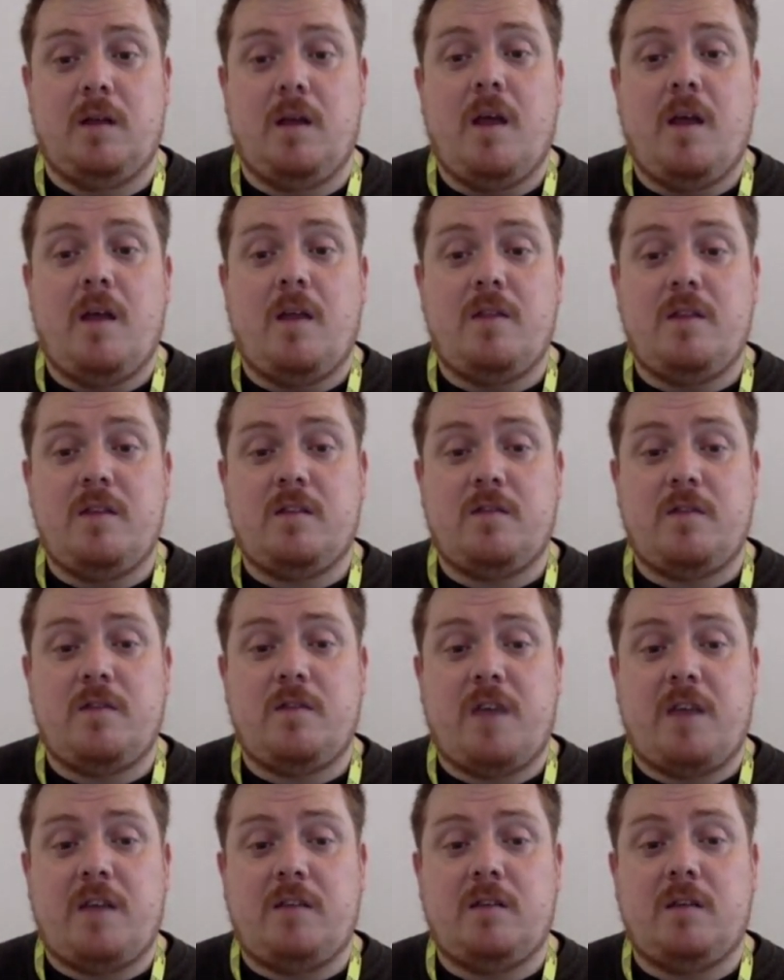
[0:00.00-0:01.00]
In this
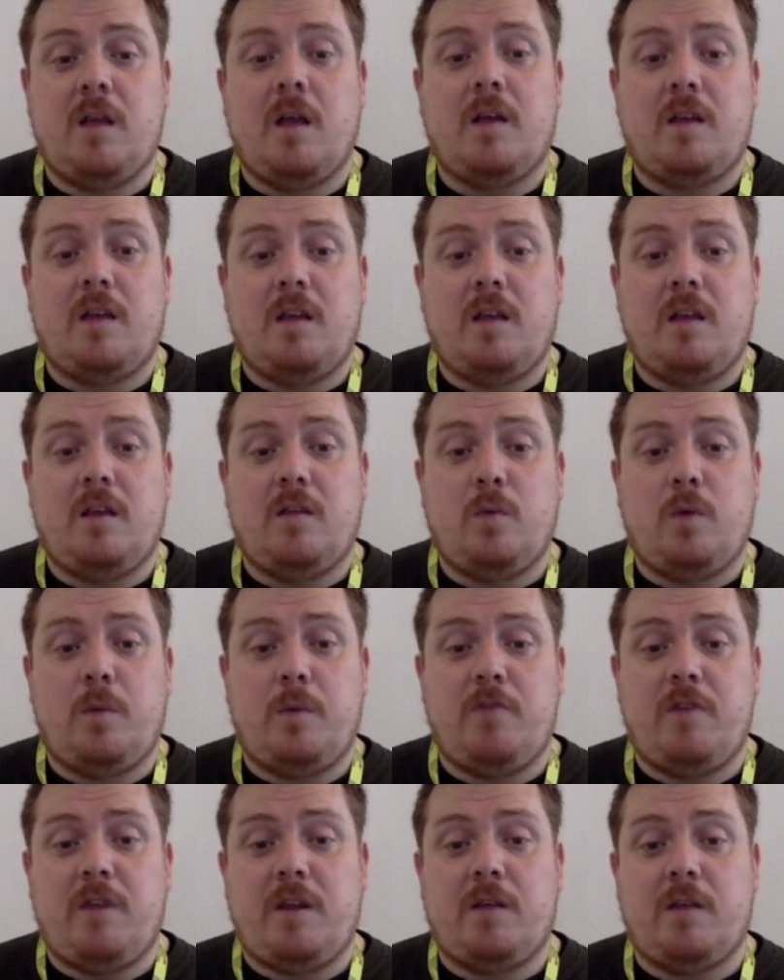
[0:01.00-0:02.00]
event, Keith will be
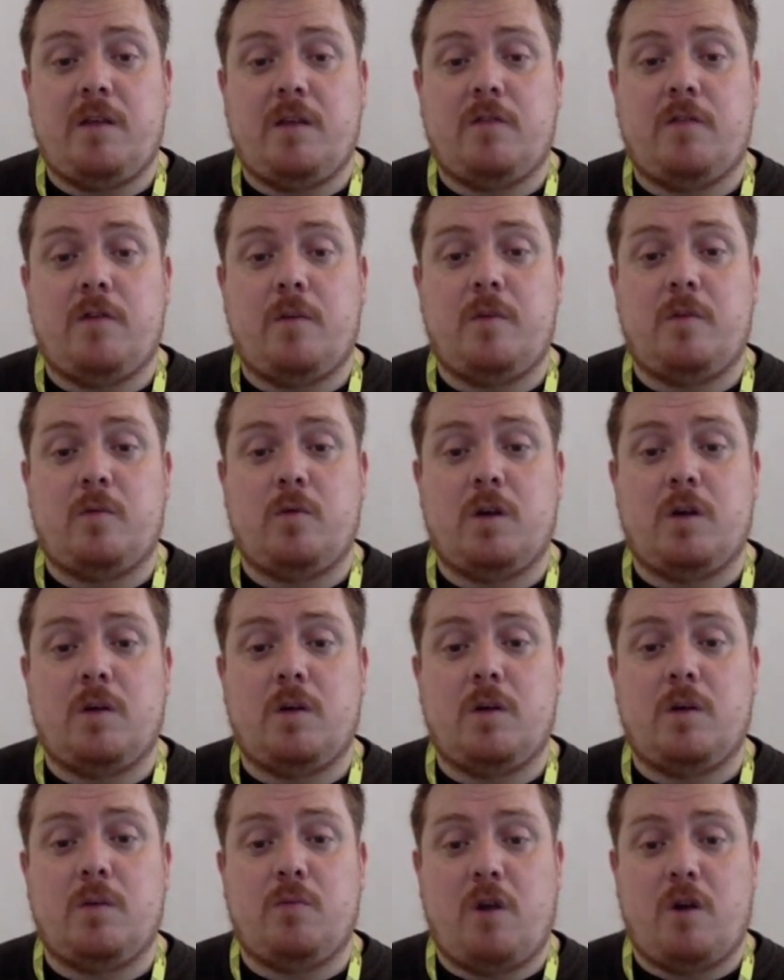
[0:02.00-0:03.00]
reading from his work
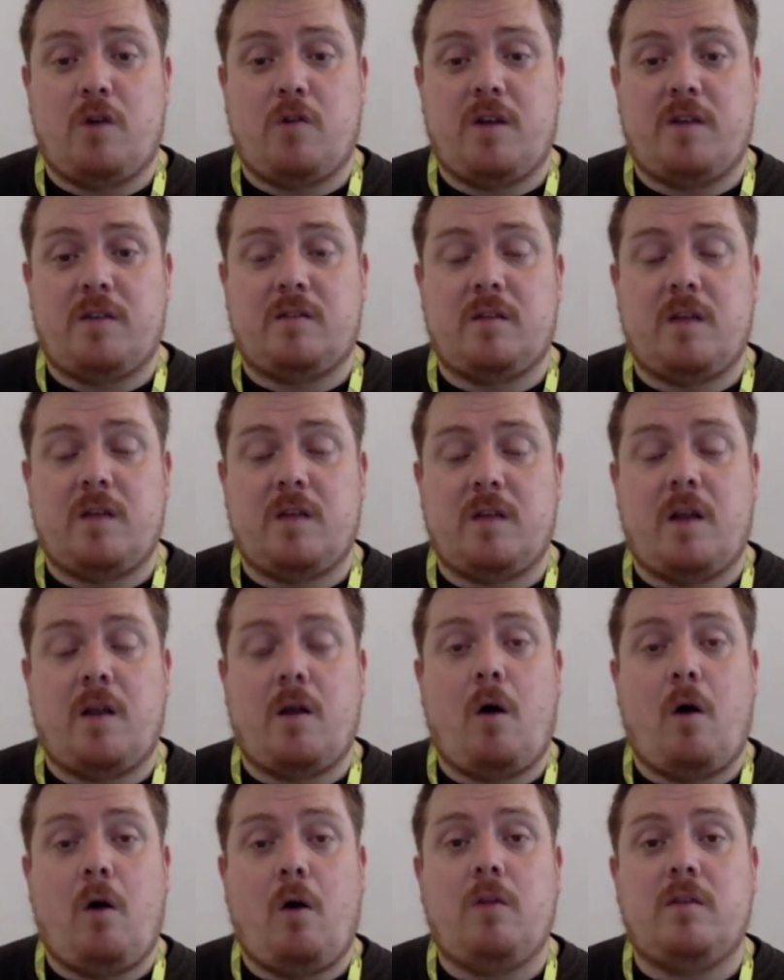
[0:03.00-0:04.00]
in progress and
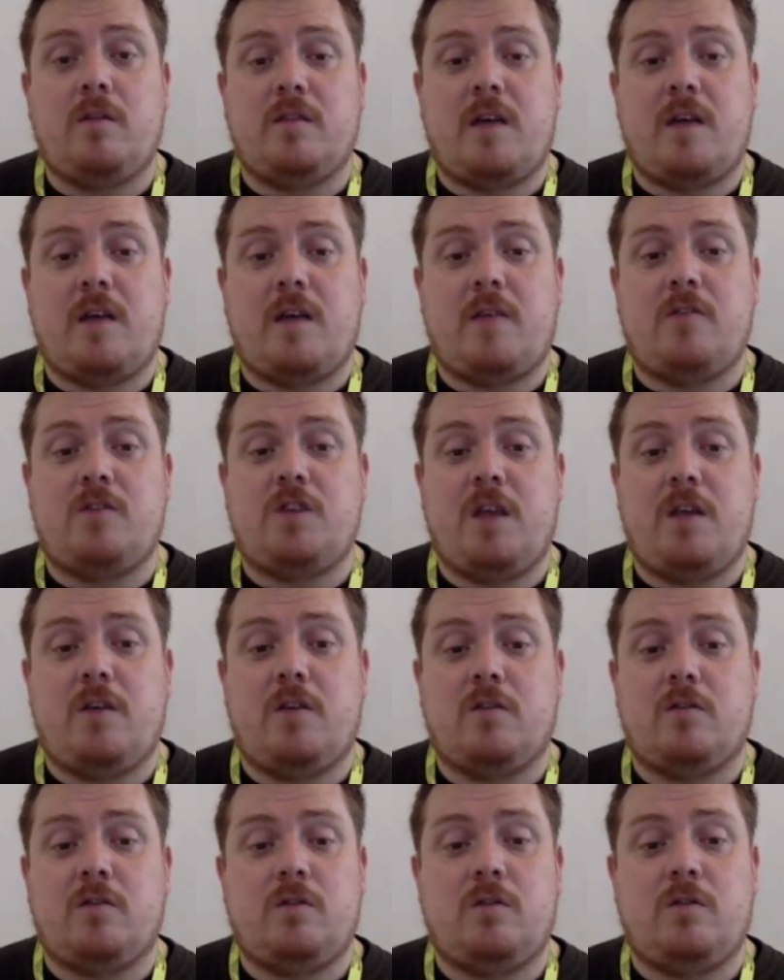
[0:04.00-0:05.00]
All the Savage
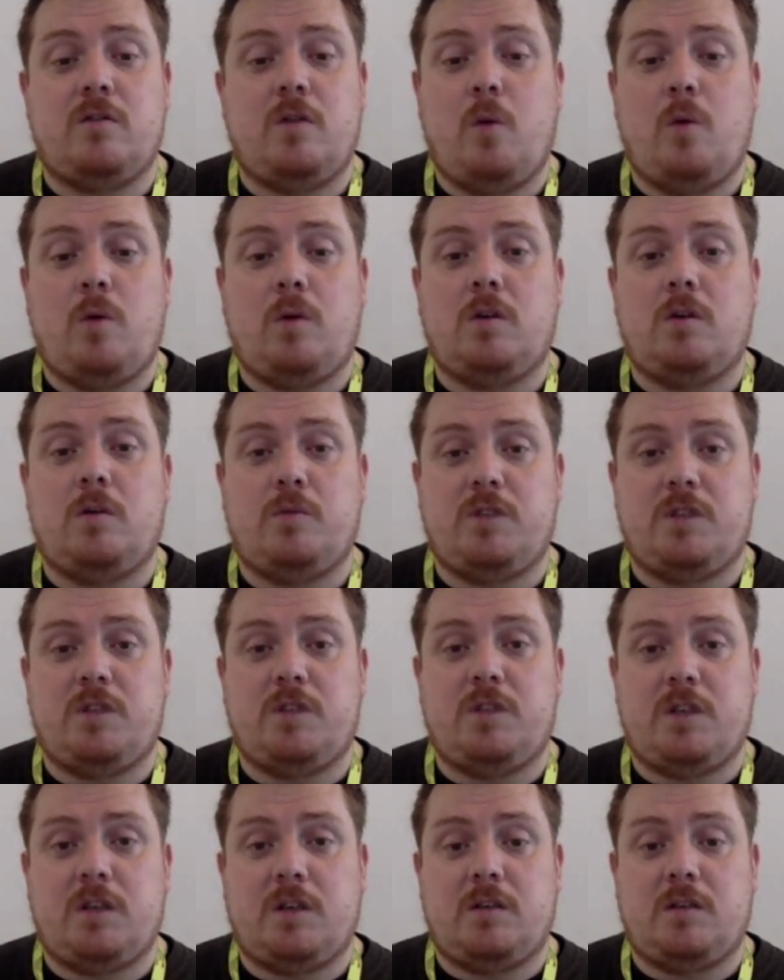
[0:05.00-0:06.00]
Acres No One Could
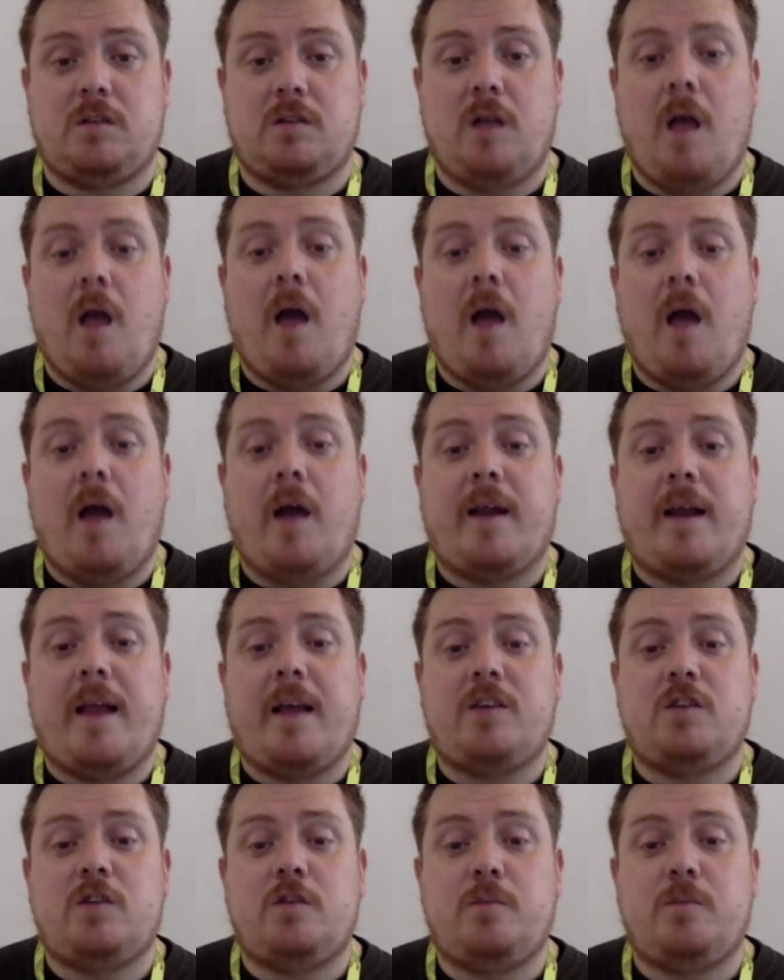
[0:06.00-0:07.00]
Predict, a
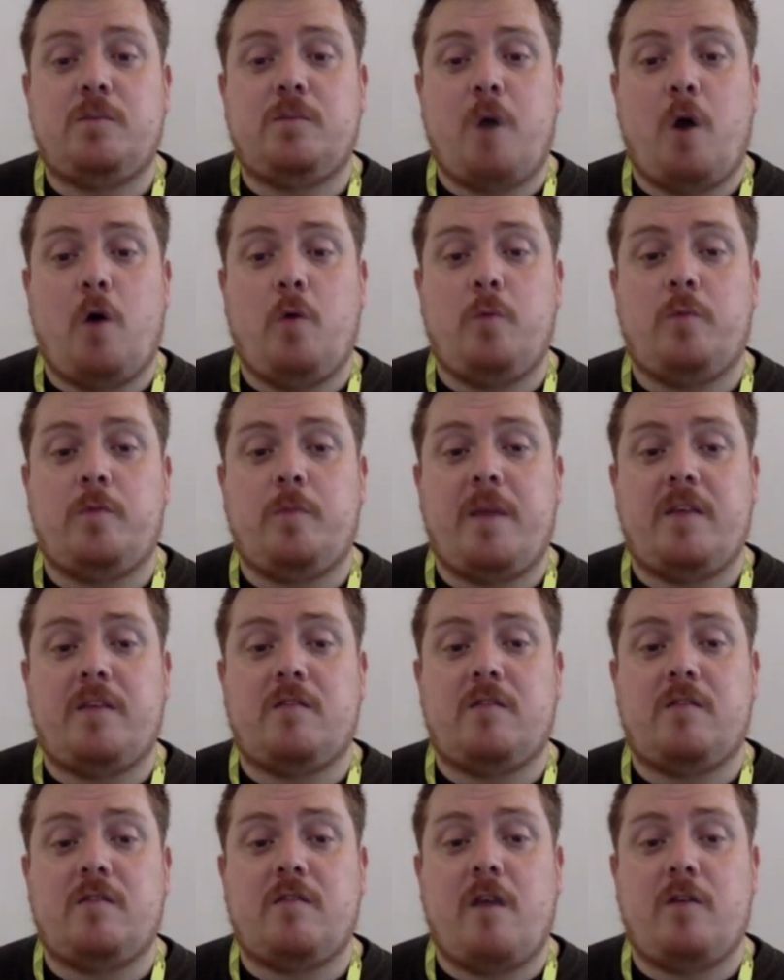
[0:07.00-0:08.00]
collection of poems
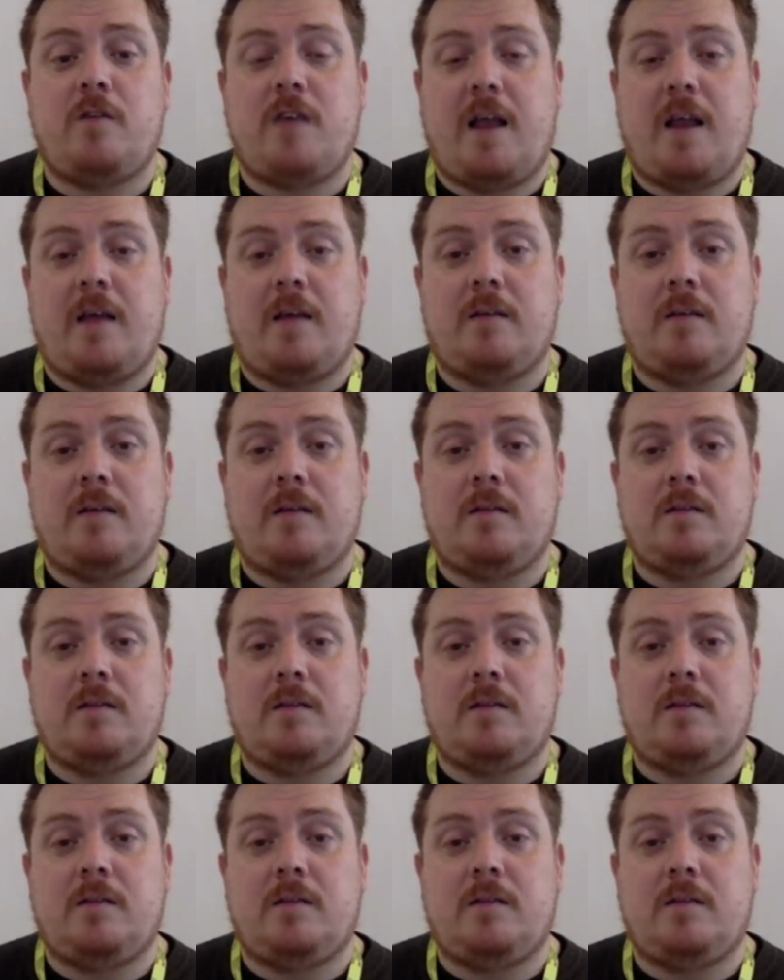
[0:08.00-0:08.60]
based around Tallaght.